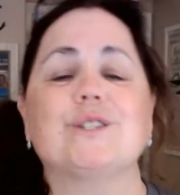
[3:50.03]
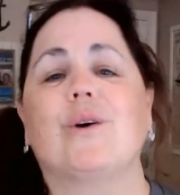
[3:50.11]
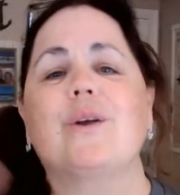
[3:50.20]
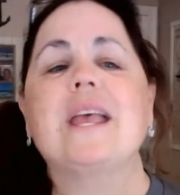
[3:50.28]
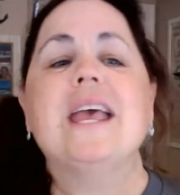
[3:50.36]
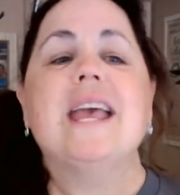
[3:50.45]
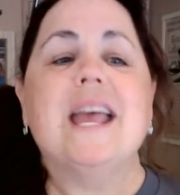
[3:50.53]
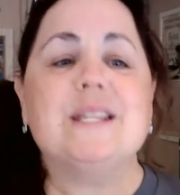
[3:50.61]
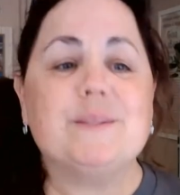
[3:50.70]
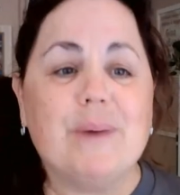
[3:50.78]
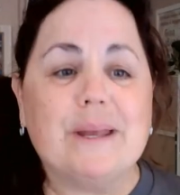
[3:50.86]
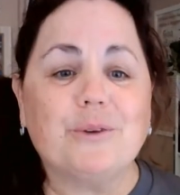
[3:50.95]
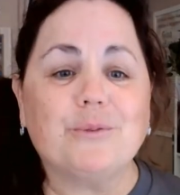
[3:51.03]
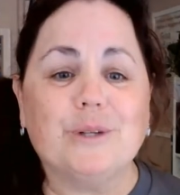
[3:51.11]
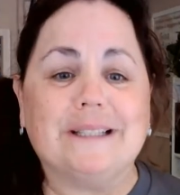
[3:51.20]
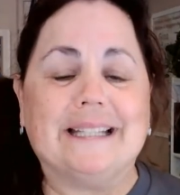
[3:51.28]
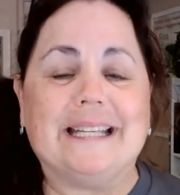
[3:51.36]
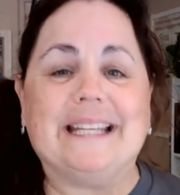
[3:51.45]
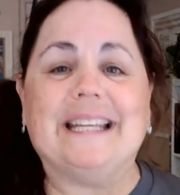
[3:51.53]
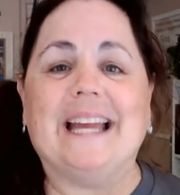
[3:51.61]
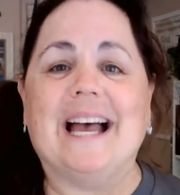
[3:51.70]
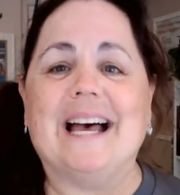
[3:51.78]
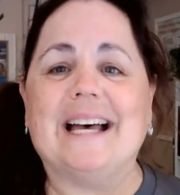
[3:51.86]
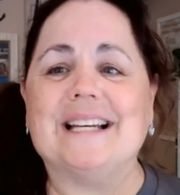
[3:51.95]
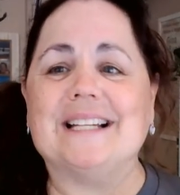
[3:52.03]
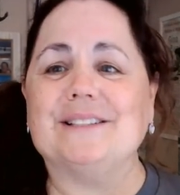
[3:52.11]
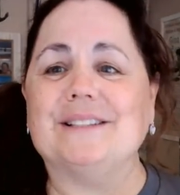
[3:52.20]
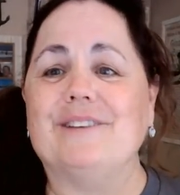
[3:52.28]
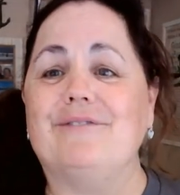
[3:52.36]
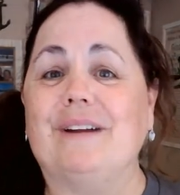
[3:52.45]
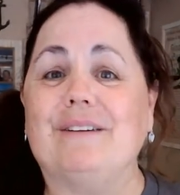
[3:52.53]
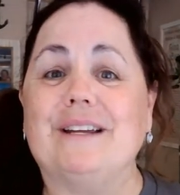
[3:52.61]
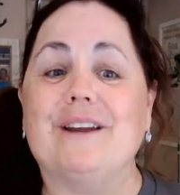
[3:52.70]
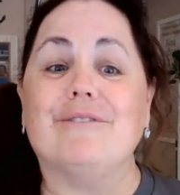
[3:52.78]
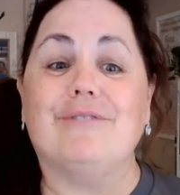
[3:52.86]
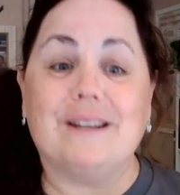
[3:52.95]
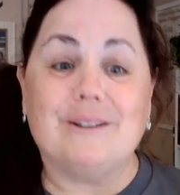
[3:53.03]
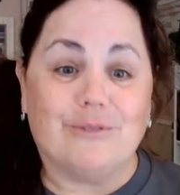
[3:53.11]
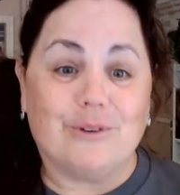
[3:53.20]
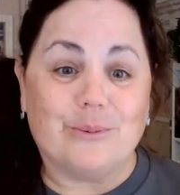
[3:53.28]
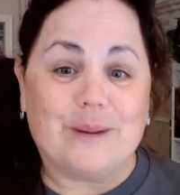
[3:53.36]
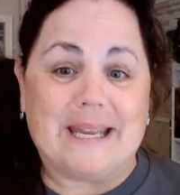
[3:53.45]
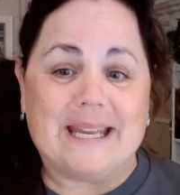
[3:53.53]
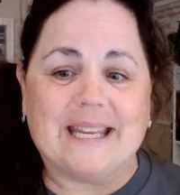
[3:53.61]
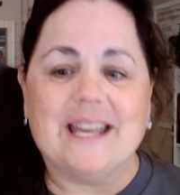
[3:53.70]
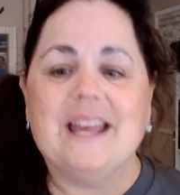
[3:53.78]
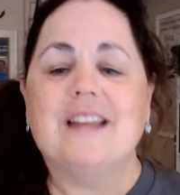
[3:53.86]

So it's been a really, a very eventful week.